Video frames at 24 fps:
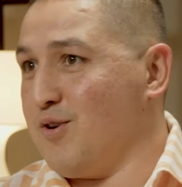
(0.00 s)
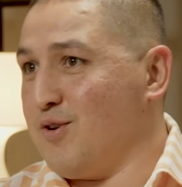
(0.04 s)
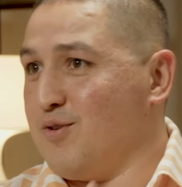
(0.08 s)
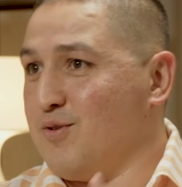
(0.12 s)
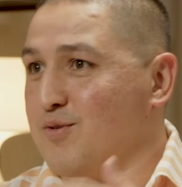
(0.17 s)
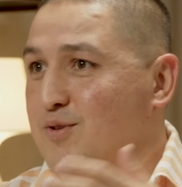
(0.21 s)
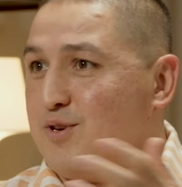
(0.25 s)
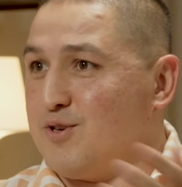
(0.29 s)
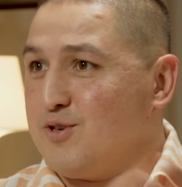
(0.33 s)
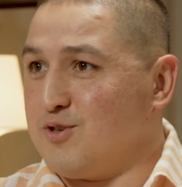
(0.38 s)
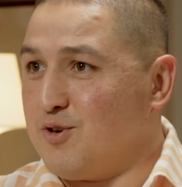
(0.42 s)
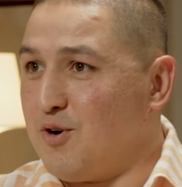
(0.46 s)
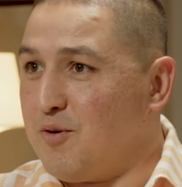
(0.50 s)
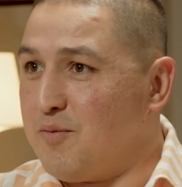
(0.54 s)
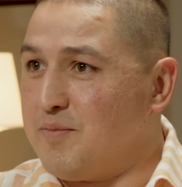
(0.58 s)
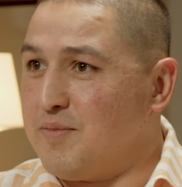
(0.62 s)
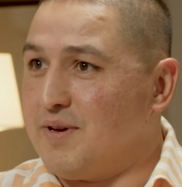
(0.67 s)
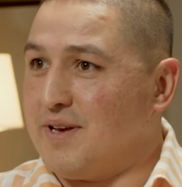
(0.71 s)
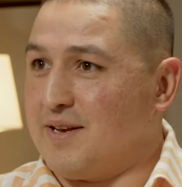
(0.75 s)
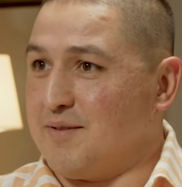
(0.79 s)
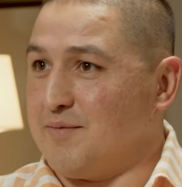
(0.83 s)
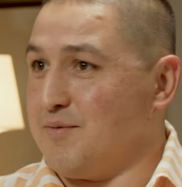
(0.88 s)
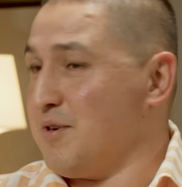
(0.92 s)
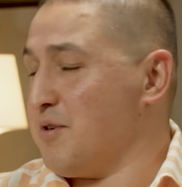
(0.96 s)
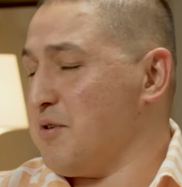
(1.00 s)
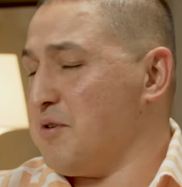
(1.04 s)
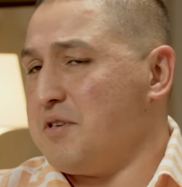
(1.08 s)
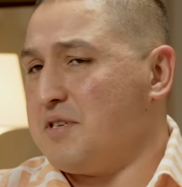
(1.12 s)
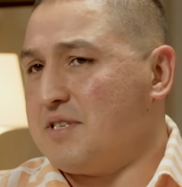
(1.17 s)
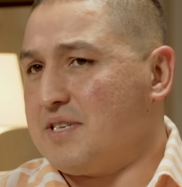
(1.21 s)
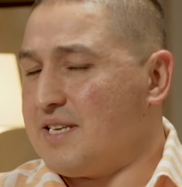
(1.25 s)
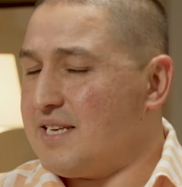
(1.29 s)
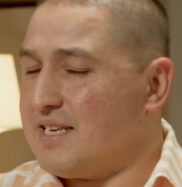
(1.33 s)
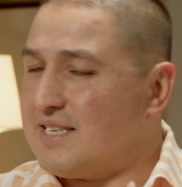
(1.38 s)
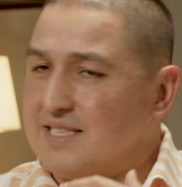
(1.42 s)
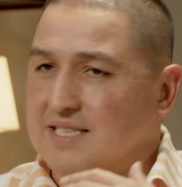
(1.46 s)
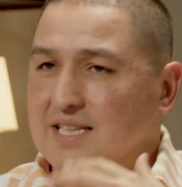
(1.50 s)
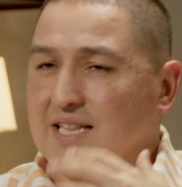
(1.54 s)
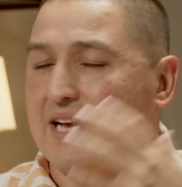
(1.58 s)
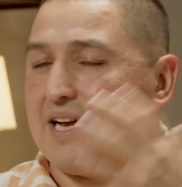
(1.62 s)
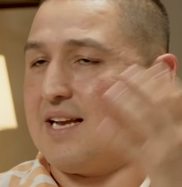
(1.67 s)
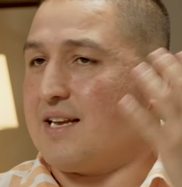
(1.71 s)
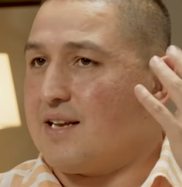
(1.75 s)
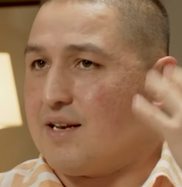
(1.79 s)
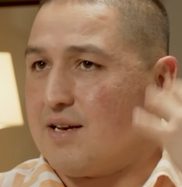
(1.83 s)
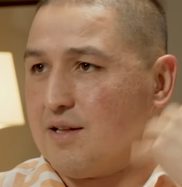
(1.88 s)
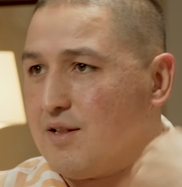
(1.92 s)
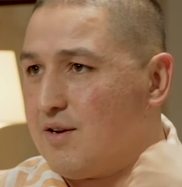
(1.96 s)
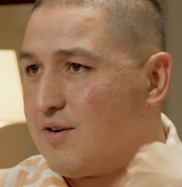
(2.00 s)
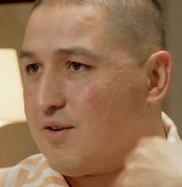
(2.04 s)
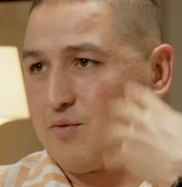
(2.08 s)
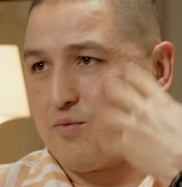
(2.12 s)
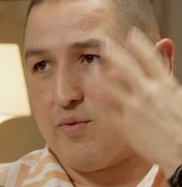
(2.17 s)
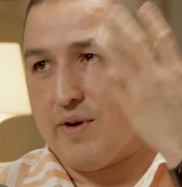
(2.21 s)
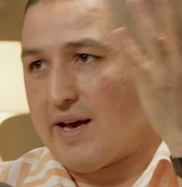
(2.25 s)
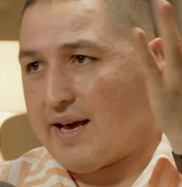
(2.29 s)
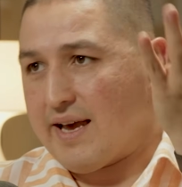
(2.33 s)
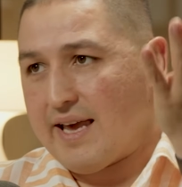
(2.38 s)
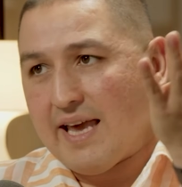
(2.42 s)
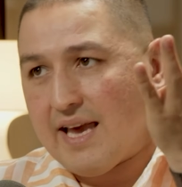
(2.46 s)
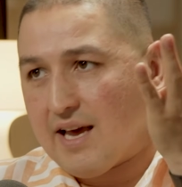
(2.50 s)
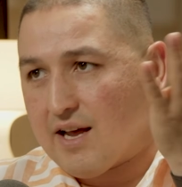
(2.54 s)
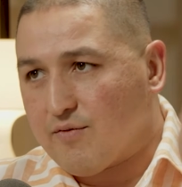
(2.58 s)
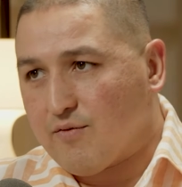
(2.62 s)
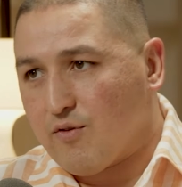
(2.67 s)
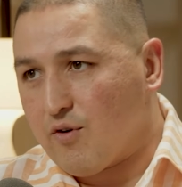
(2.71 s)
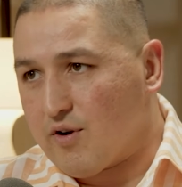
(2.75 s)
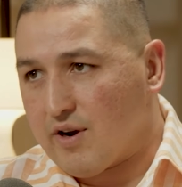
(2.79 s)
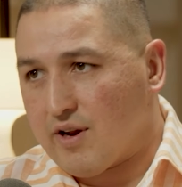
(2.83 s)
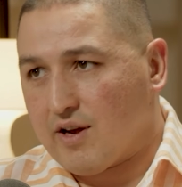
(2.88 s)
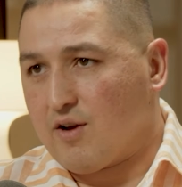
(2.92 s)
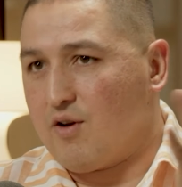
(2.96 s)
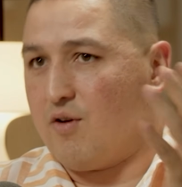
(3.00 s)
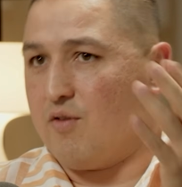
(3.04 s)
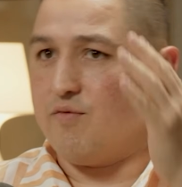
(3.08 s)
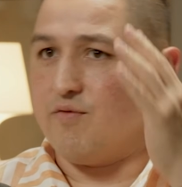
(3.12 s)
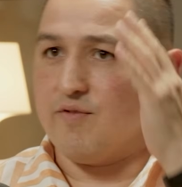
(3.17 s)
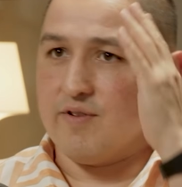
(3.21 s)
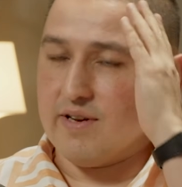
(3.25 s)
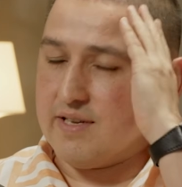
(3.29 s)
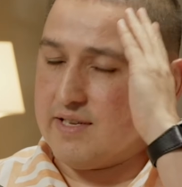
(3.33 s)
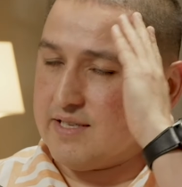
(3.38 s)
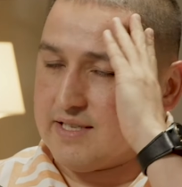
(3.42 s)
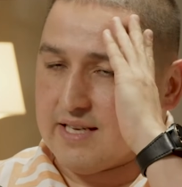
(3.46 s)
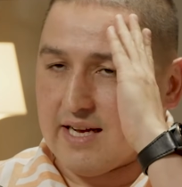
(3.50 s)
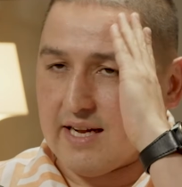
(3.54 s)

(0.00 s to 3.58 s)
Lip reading: to the shopping, because he's like, look, we are here for a conference.